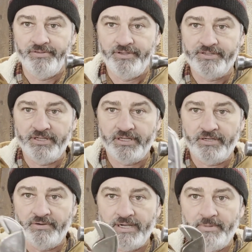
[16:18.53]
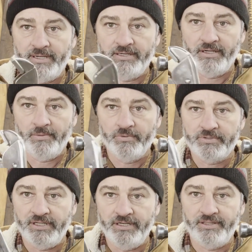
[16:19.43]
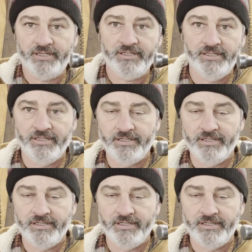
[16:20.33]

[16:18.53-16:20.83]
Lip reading: This thing can grab on to almost anything.